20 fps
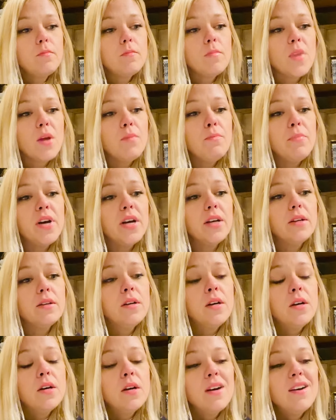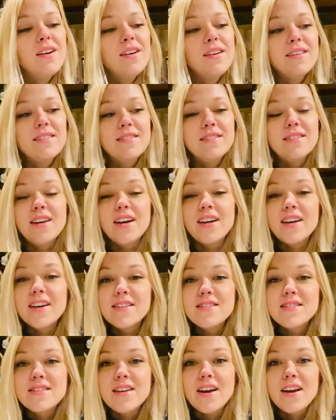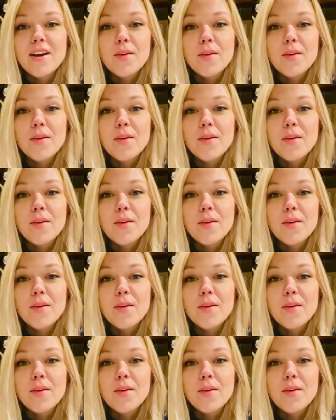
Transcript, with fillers: but like I say,